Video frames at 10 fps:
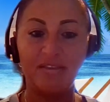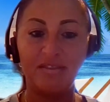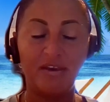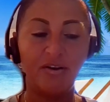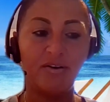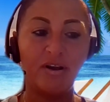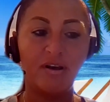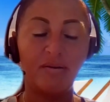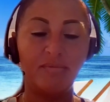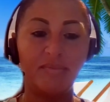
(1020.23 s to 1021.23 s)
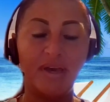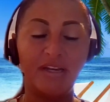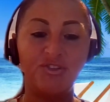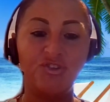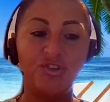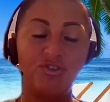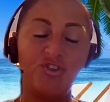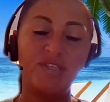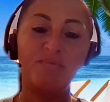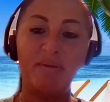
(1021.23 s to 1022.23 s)
in there. And
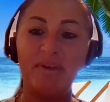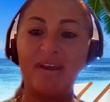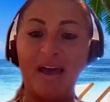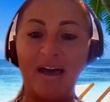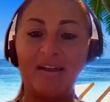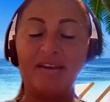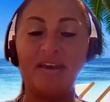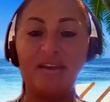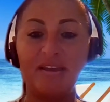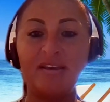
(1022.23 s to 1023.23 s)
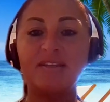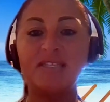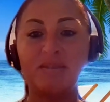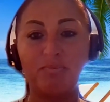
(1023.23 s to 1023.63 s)
just maybe to add, it is